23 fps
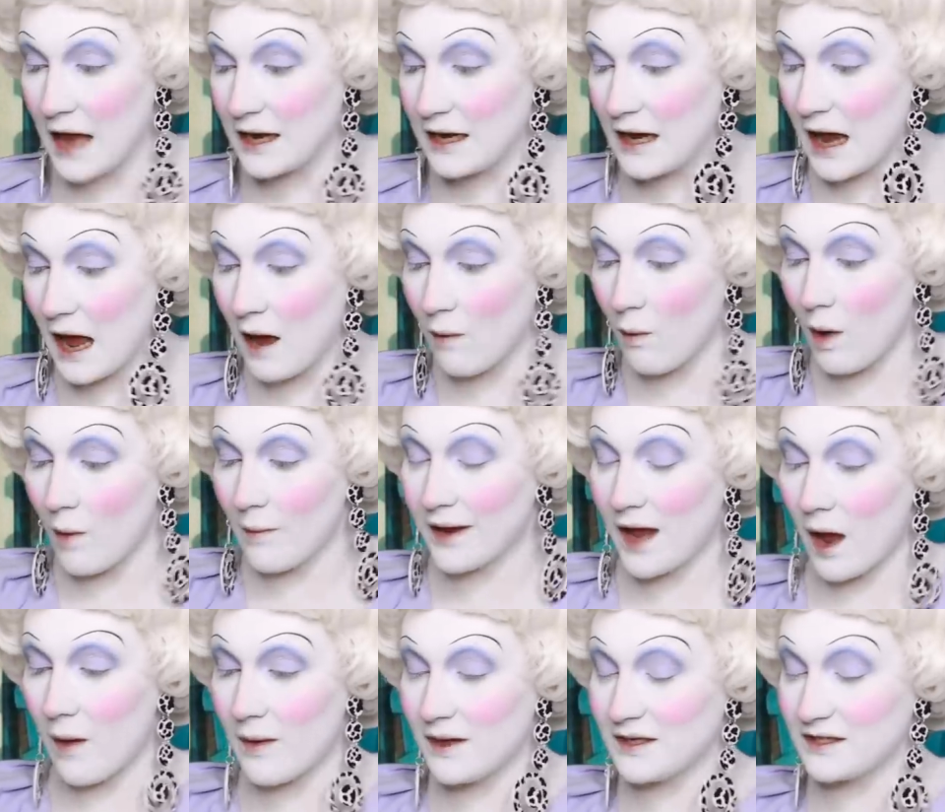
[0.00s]
And now what
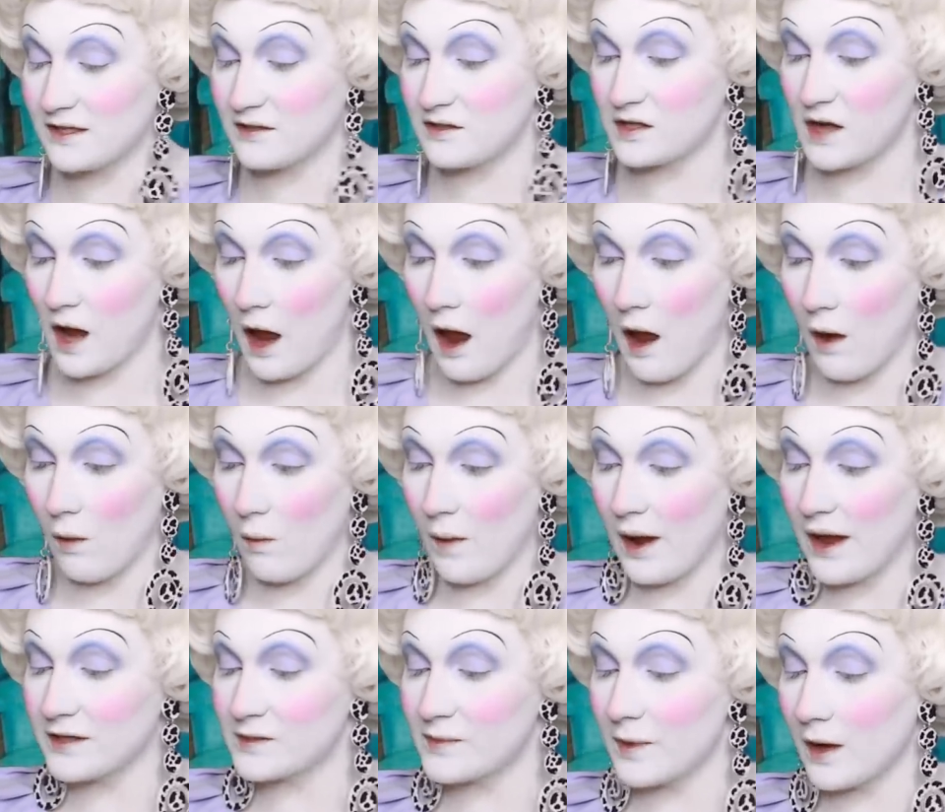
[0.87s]
we're going to
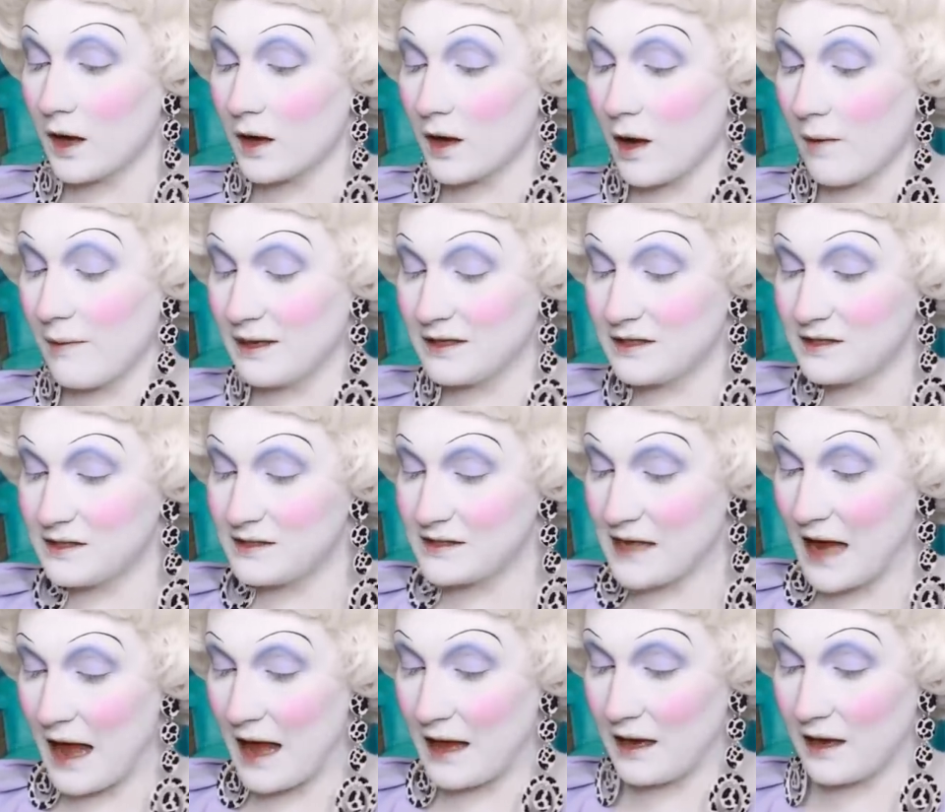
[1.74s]
do is we are going to
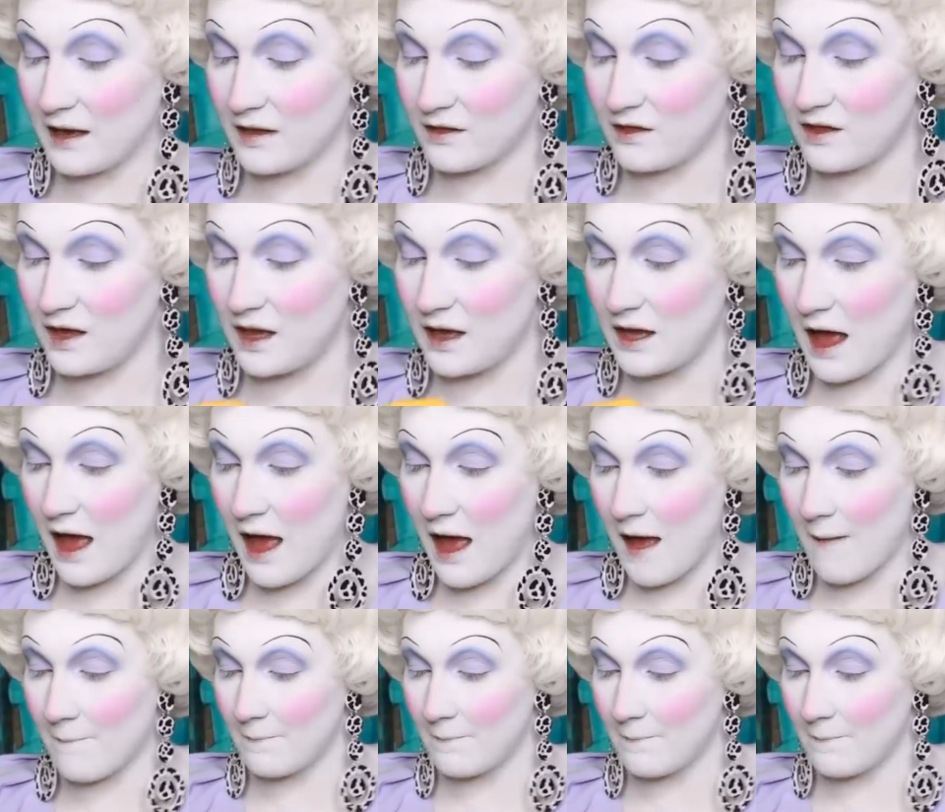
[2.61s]
take the,